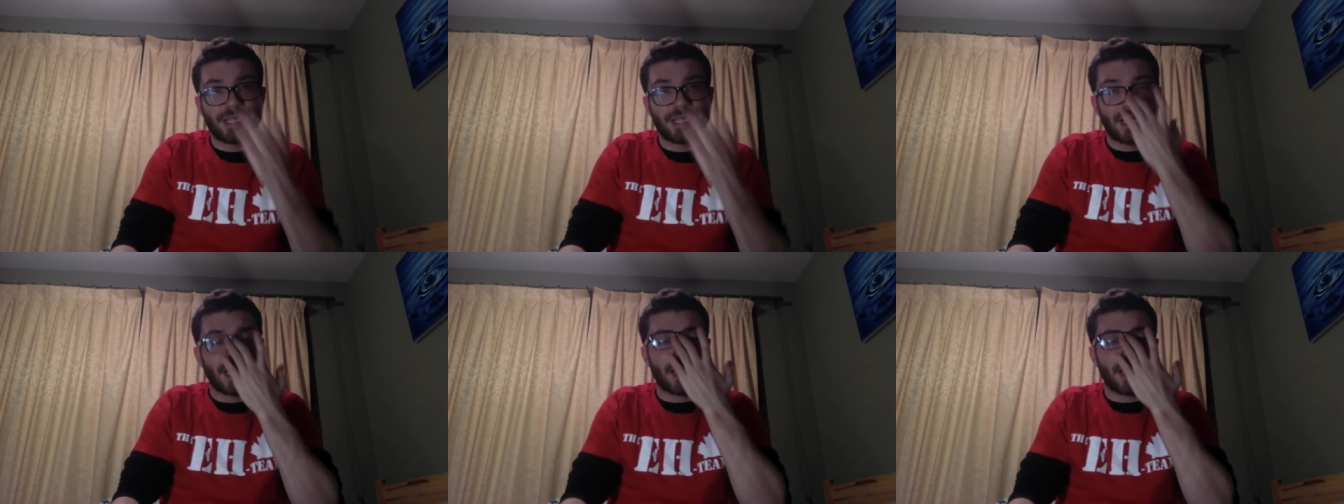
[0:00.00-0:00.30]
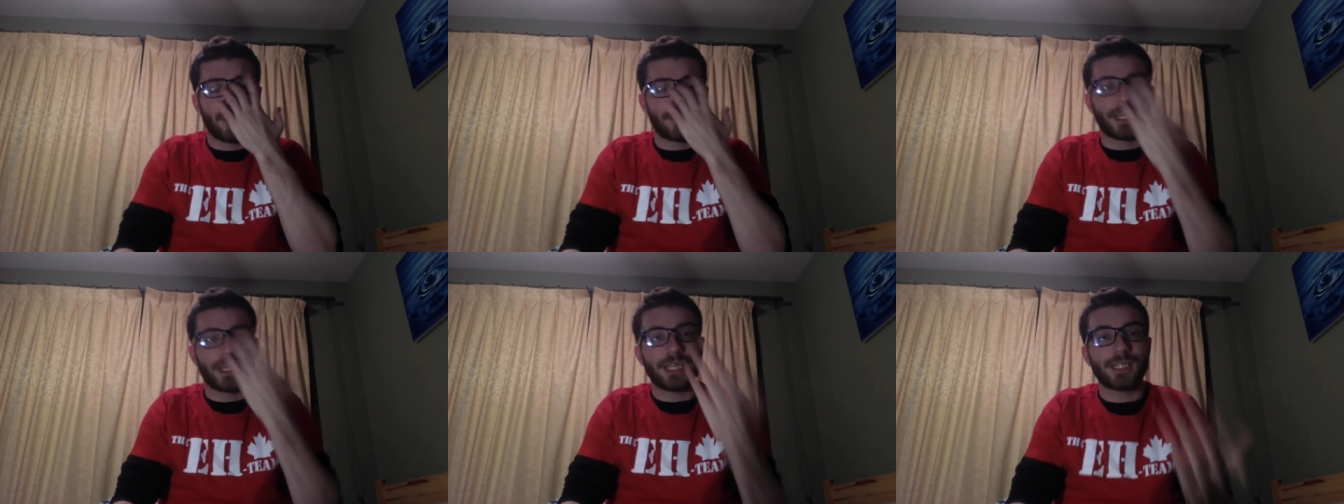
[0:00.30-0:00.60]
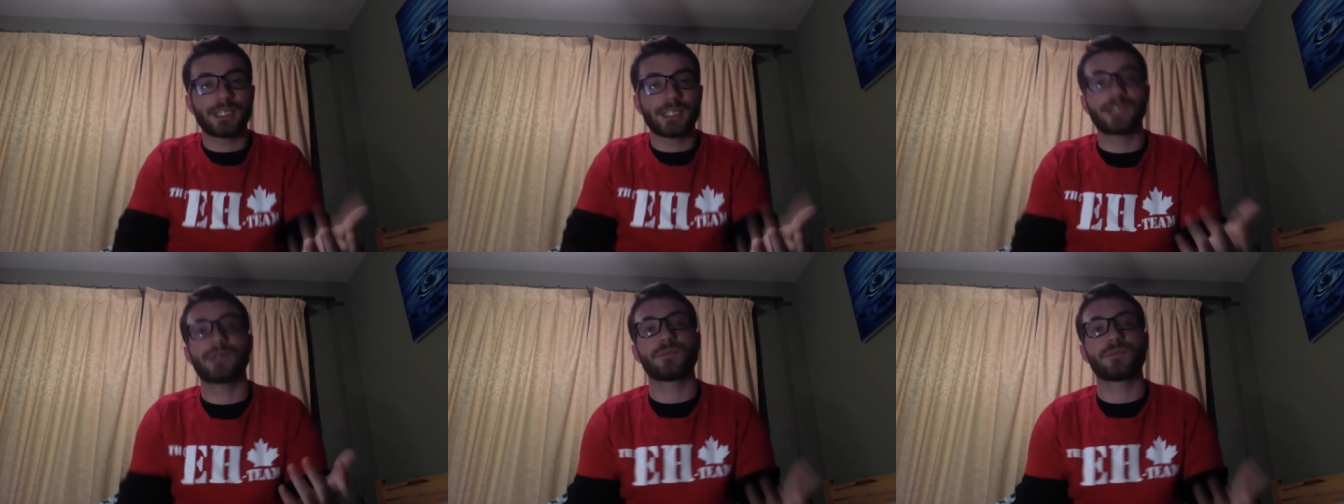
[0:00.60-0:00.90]
um, he
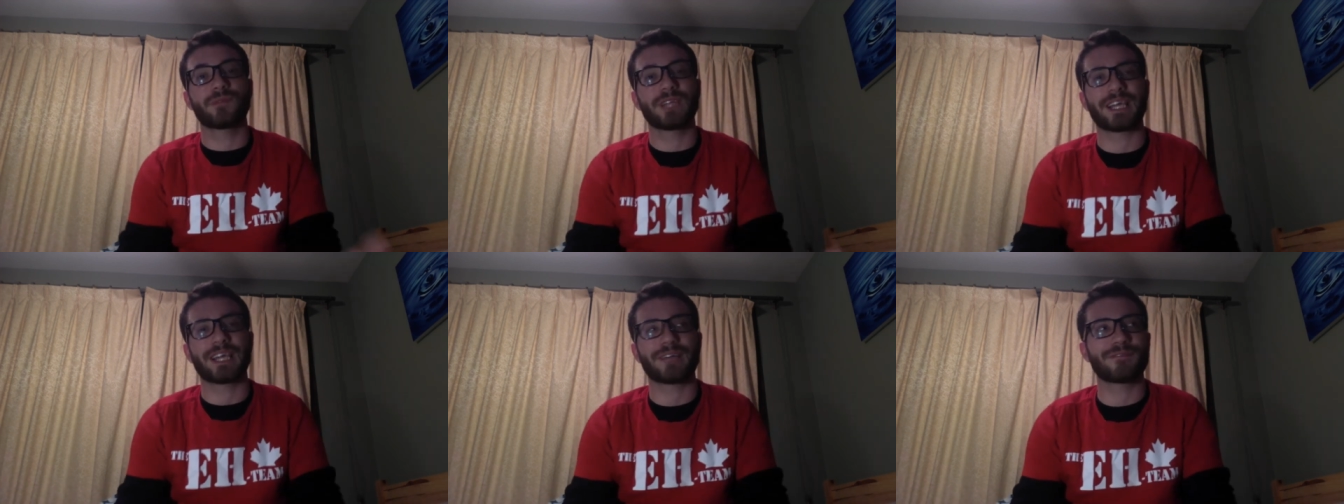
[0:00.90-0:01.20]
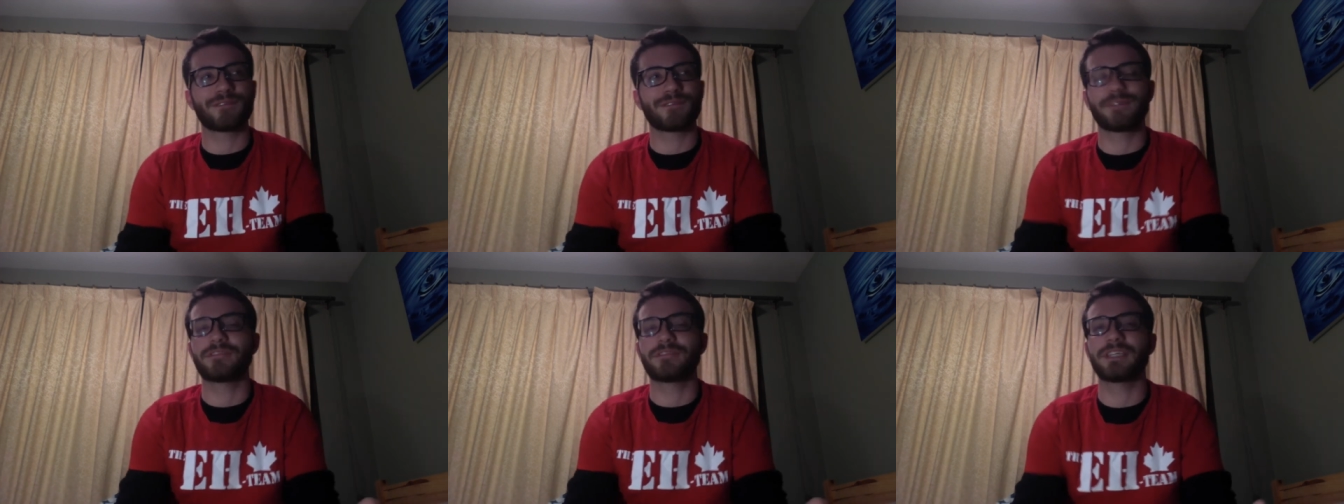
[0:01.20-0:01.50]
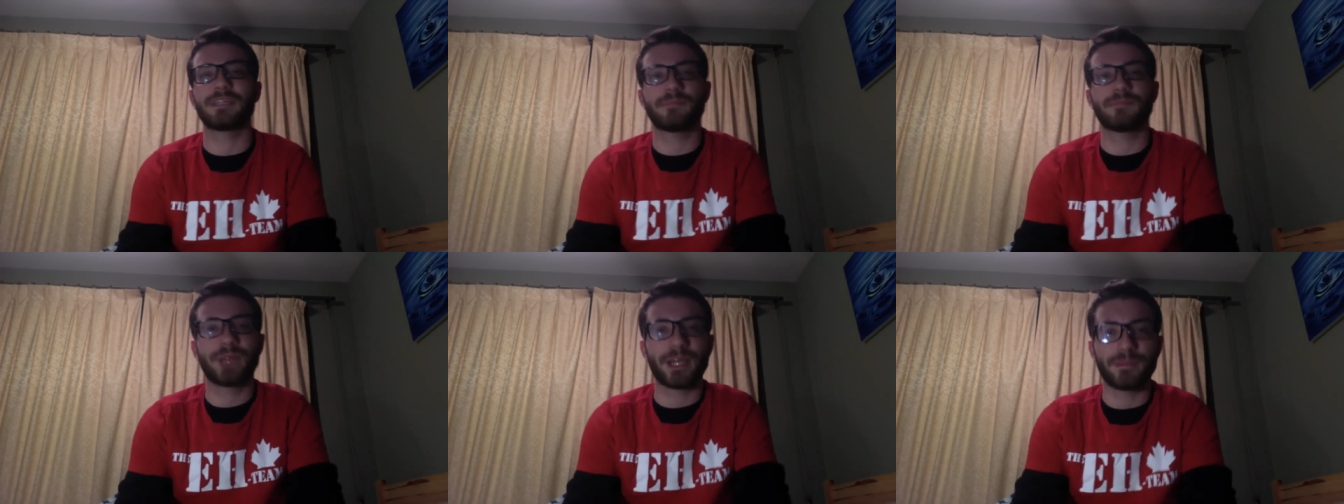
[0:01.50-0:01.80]
did a like a
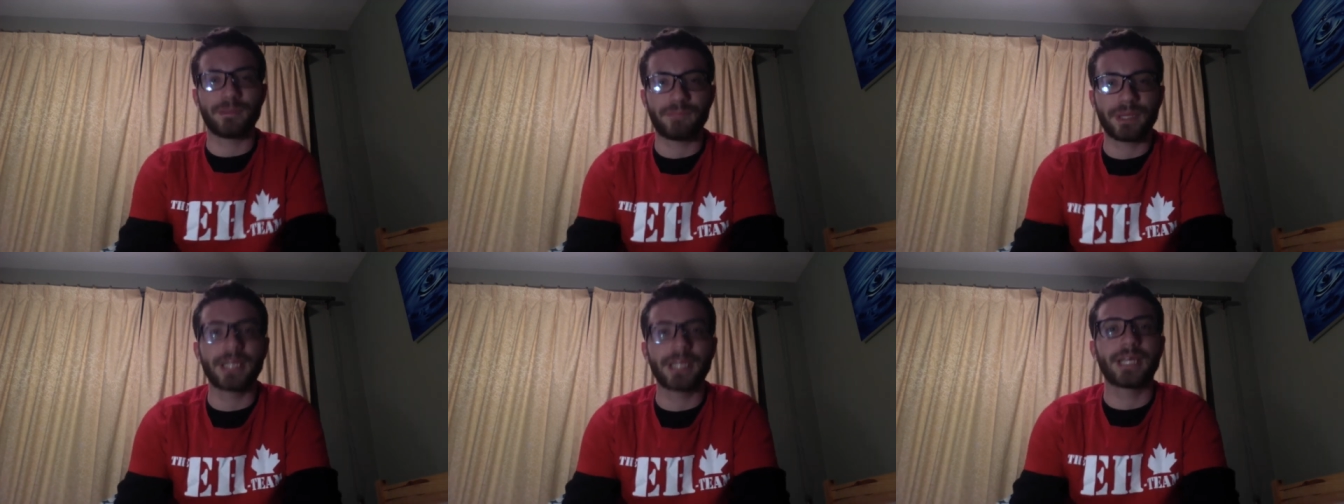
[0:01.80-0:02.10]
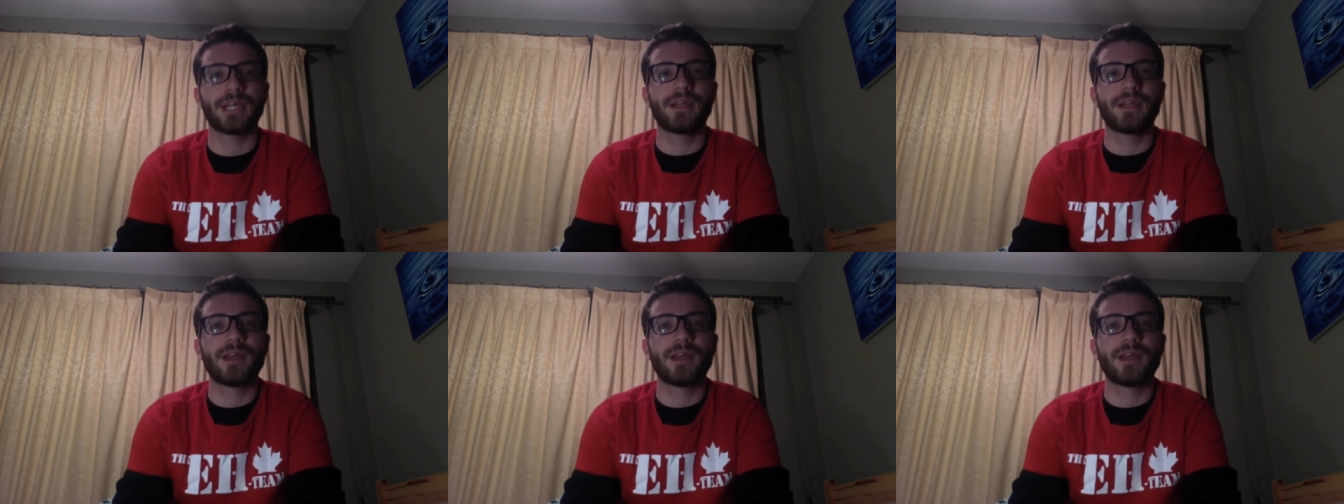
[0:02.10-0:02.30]
15 minute bit